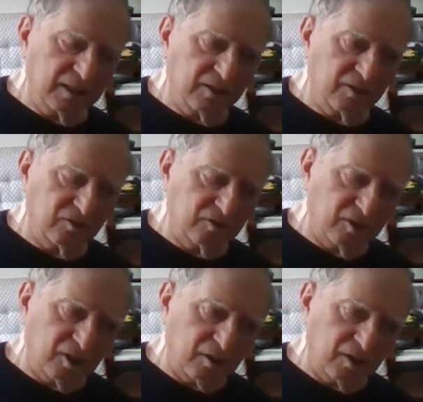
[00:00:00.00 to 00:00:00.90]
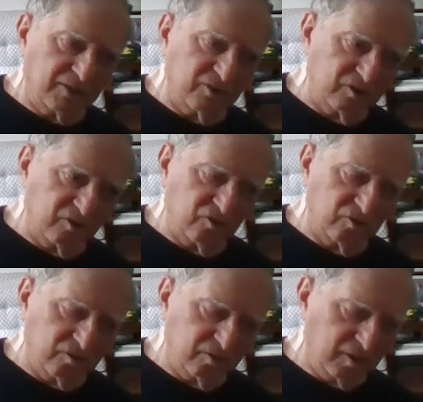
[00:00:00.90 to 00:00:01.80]
there's a lot of
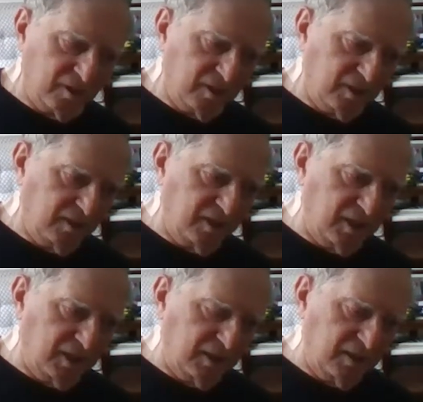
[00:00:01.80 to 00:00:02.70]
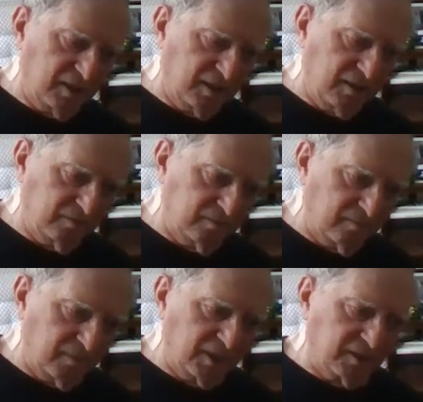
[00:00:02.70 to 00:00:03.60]
lessons in the in
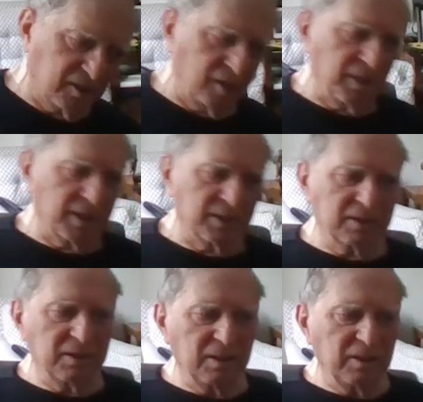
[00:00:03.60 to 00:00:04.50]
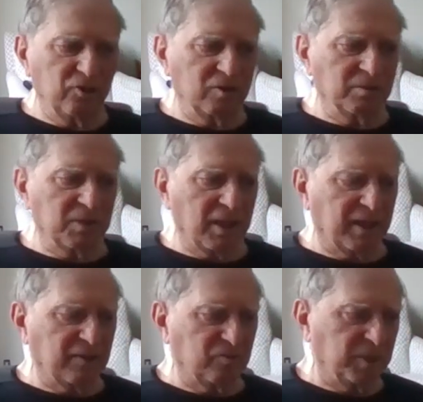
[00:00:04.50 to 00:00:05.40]
my combat leadership
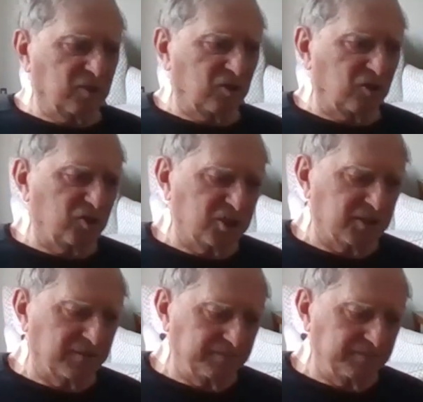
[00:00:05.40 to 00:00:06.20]
class because